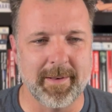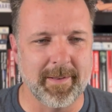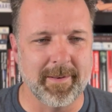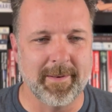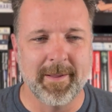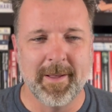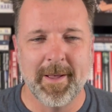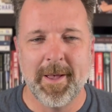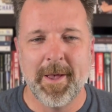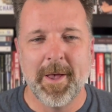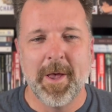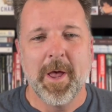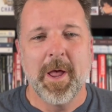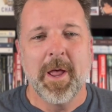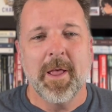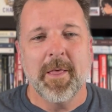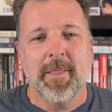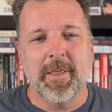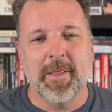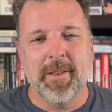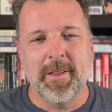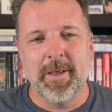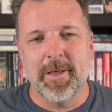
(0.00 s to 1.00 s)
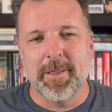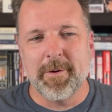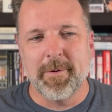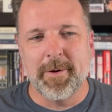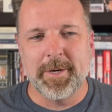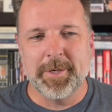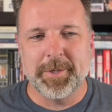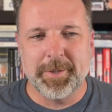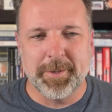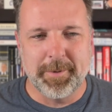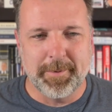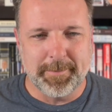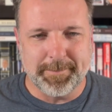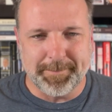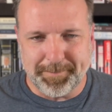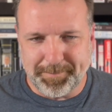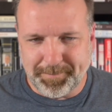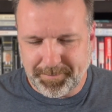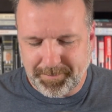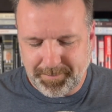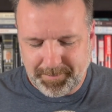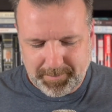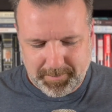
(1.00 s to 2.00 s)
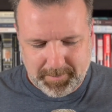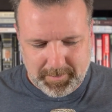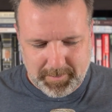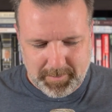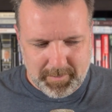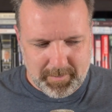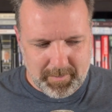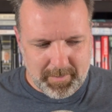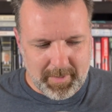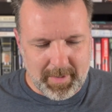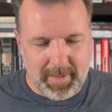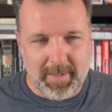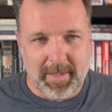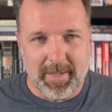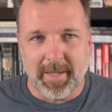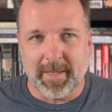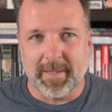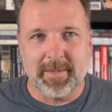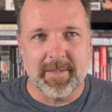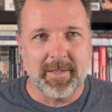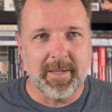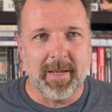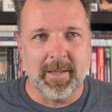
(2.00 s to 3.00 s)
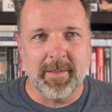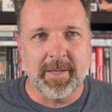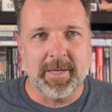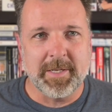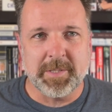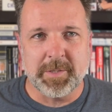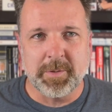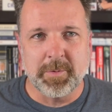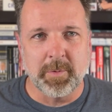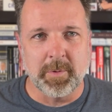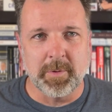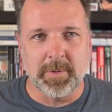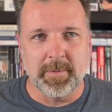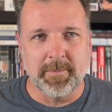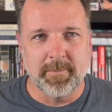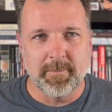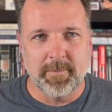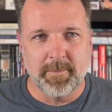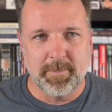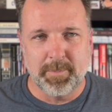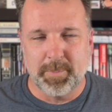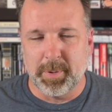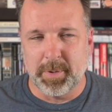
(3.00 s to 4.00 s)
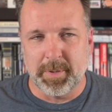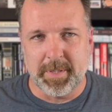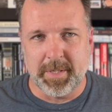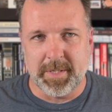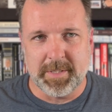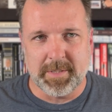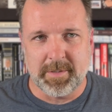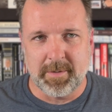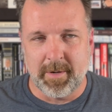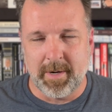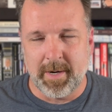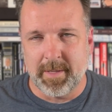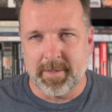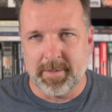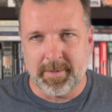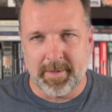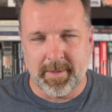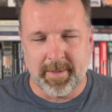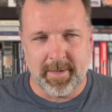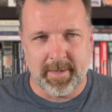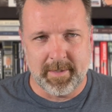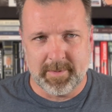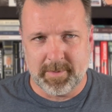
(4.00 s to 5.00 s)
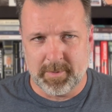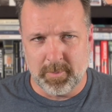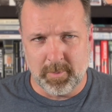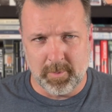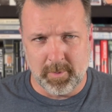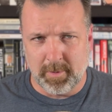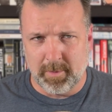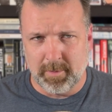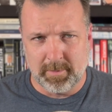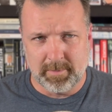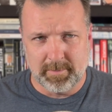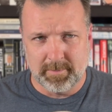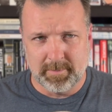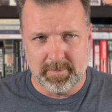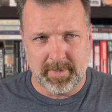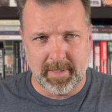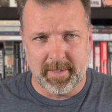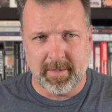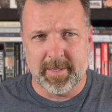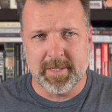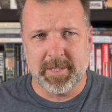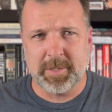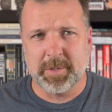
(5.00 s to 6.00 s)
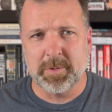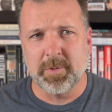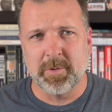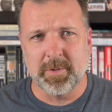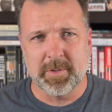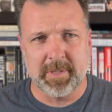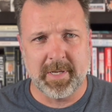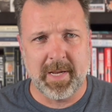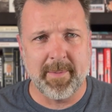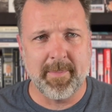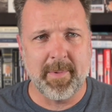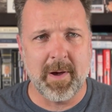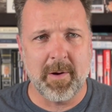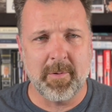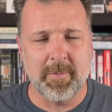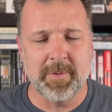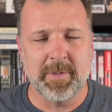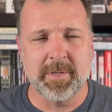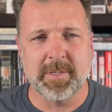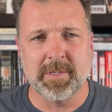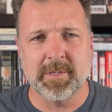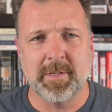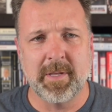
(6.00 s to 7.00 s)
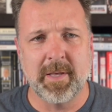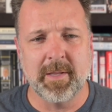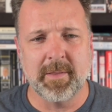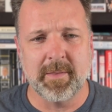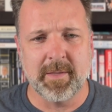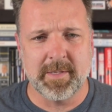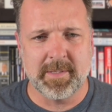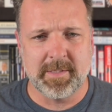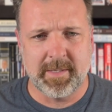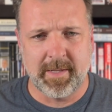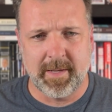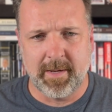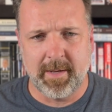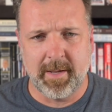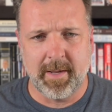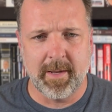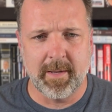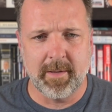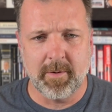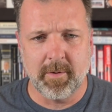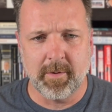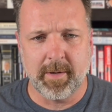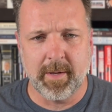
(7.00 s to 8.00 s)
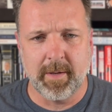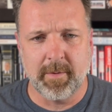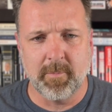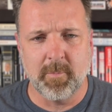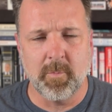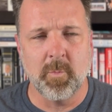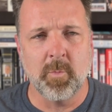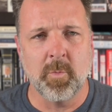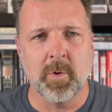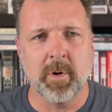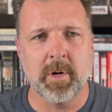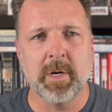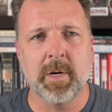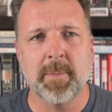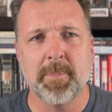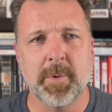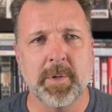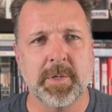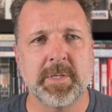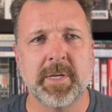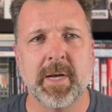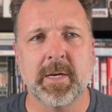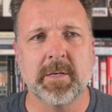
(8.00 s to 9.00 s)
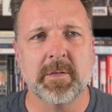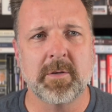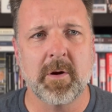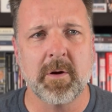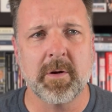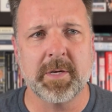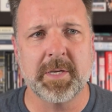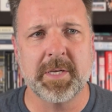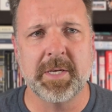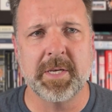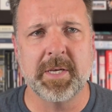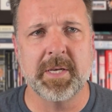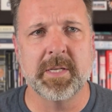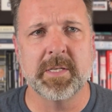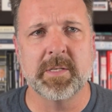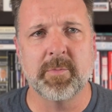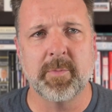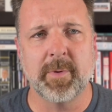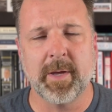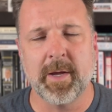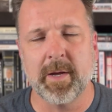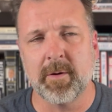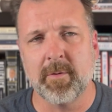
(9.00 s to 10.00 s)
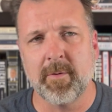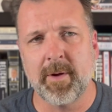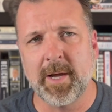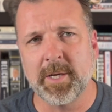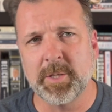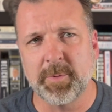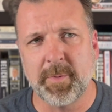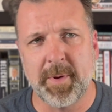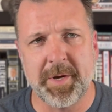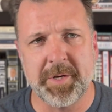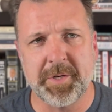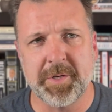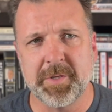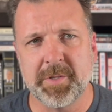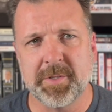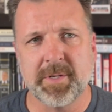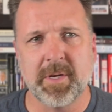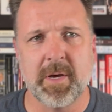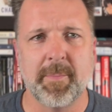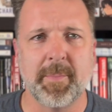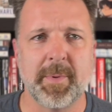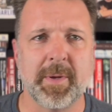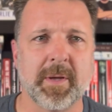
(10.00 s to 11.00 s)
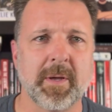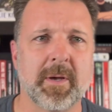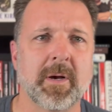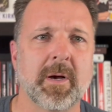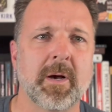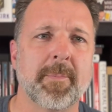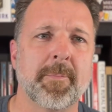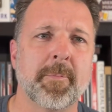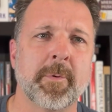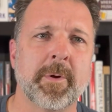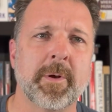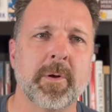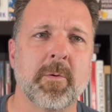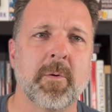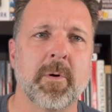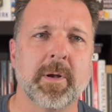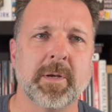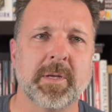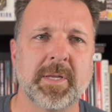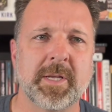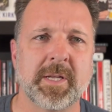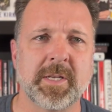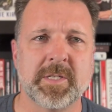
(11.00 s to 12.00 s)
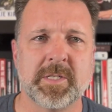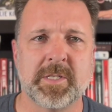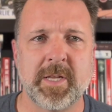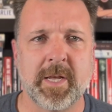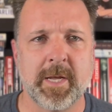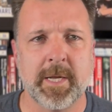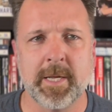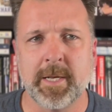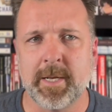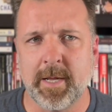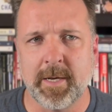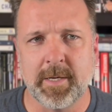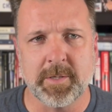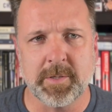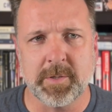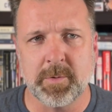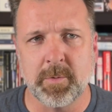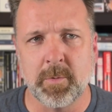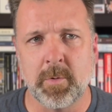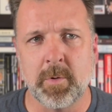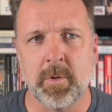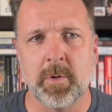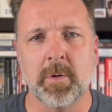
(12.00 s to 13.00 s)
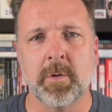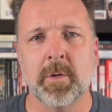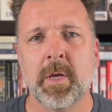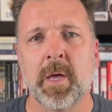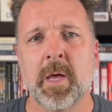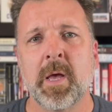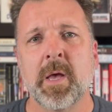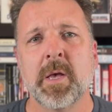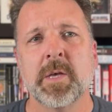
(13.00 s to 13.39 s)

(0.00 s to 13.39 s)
And the other issue, like the LA school police, all right, the LA schools came out with this thing that said, hey, okay, we're going to protect our kids. We got graduations coming up. We don't want kids taken out of school.